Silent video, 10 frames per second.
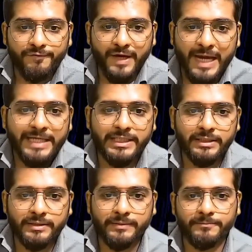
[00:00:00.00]
forget
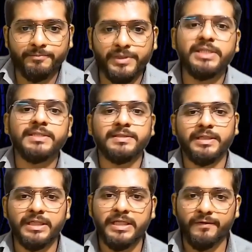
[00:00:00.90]
these
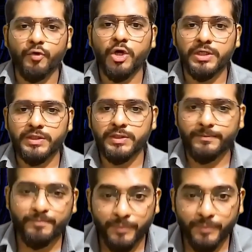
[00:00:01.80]
defaults.